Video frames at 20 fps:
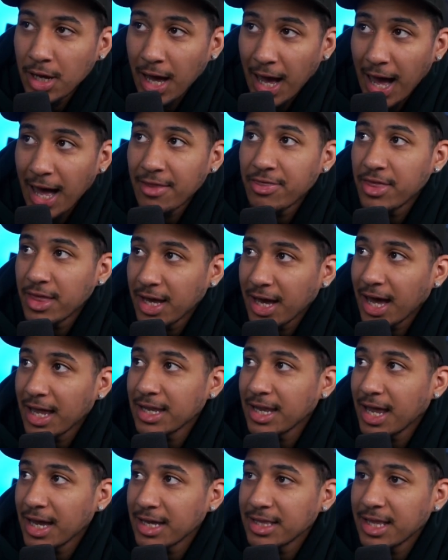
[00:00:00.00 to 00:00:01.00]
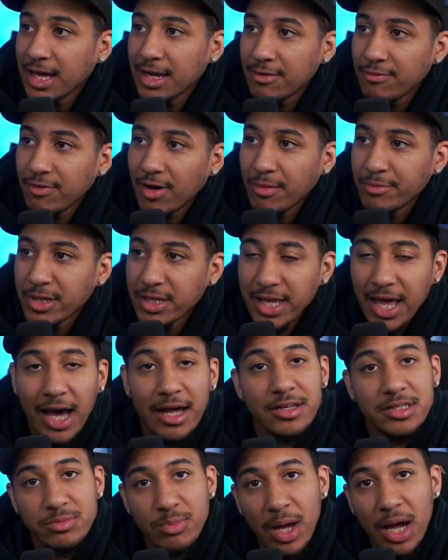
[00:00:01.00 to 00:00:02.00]
I think I like that if I'm the
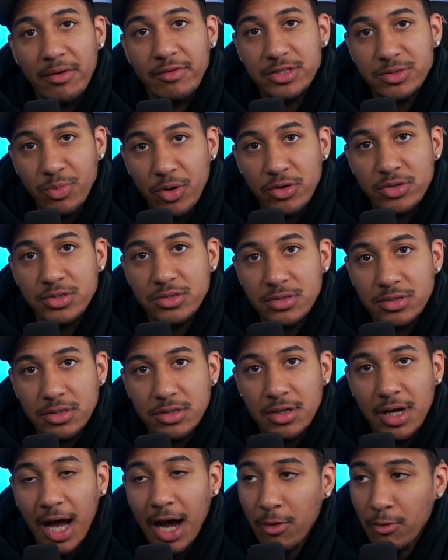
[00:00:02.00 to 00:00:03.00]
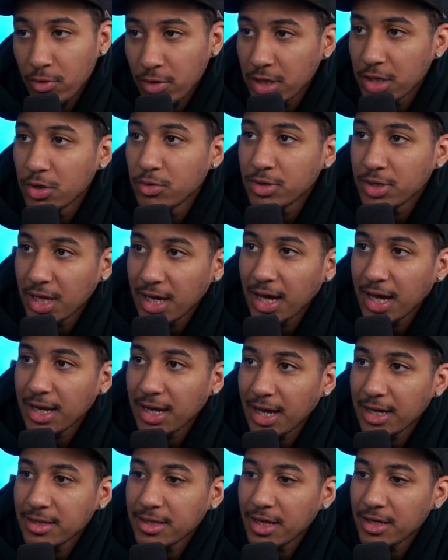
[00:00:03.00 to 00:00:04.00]
Dallas Mavericks personally. I really do think I
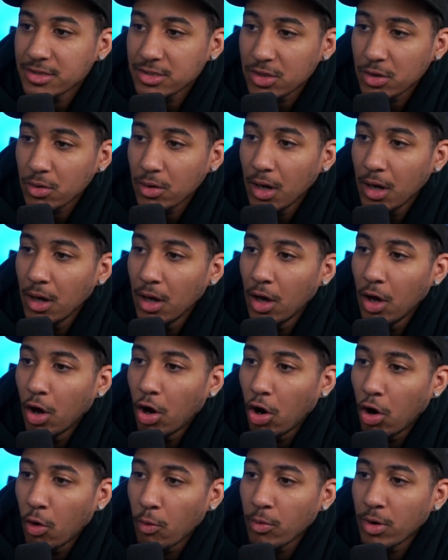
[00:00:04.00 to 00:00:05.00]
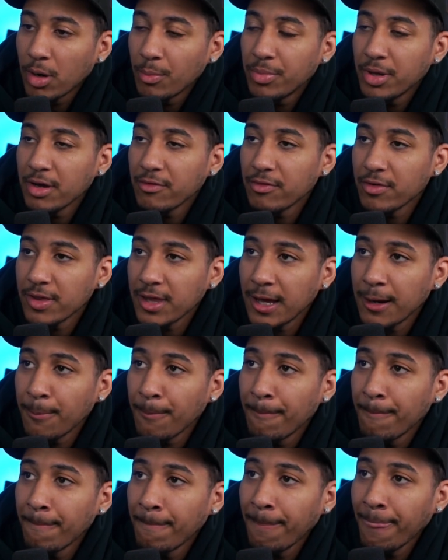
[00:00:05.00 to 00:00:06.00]
like that. So home run pick for them.
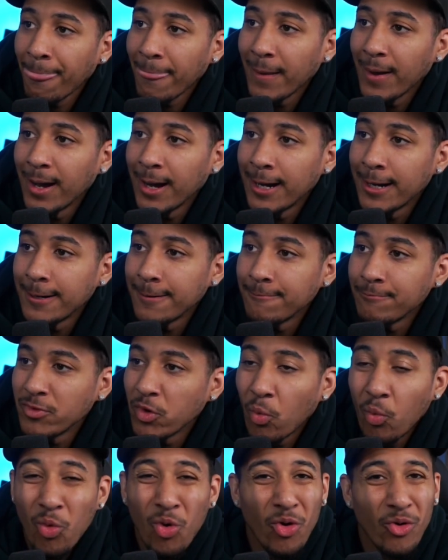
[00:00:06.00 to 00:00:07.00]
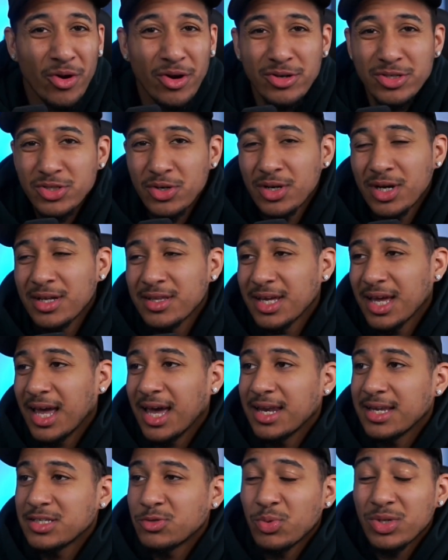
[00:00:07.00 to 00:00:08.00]
The Warriors, on the other
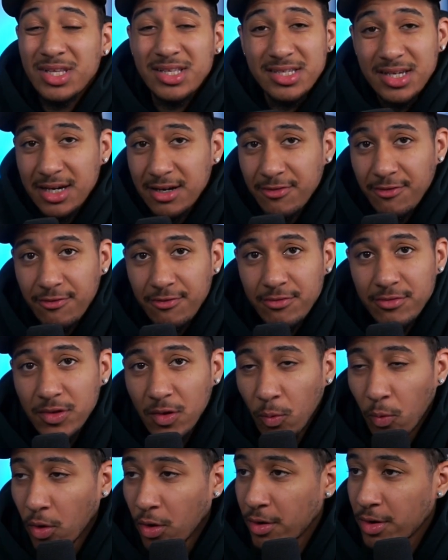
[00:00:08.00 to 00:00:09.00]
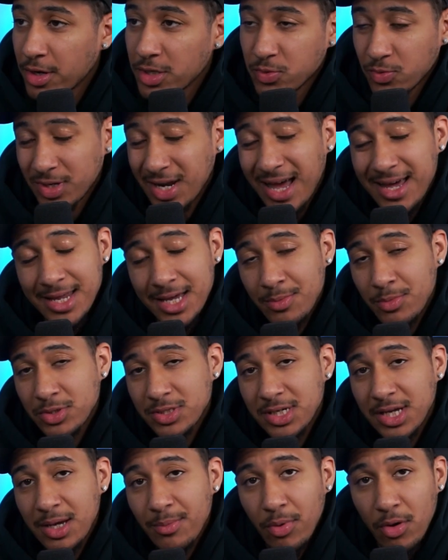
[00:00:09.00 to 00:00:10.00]
hand, it's really tough. The Warriors were not able
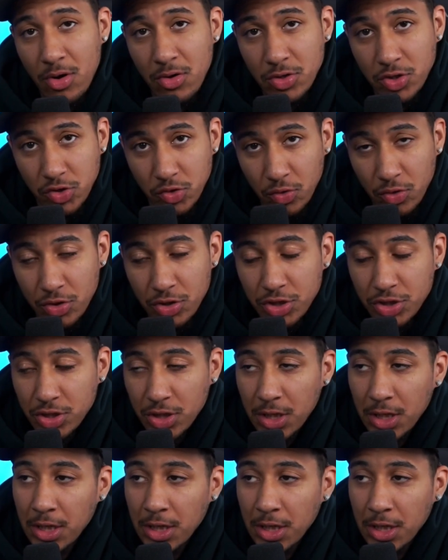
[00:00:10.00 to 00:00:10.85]
to get Paul George.